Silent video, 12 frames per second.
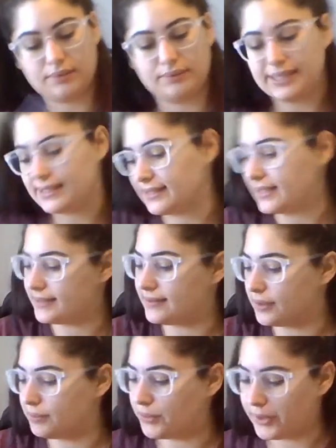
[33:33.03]
I'm gonna say
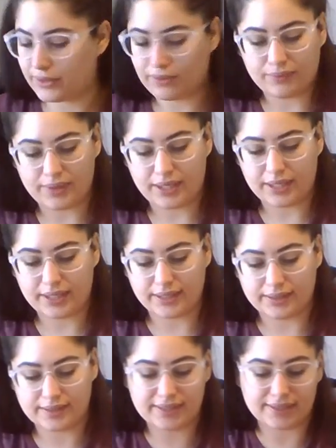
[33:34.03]
0.3. It
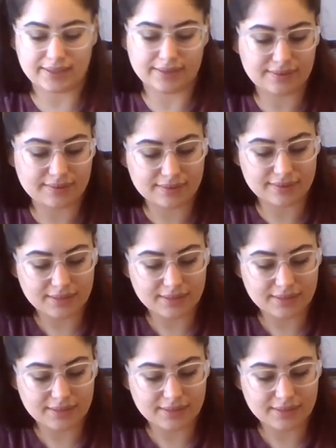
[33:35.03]
is. It is.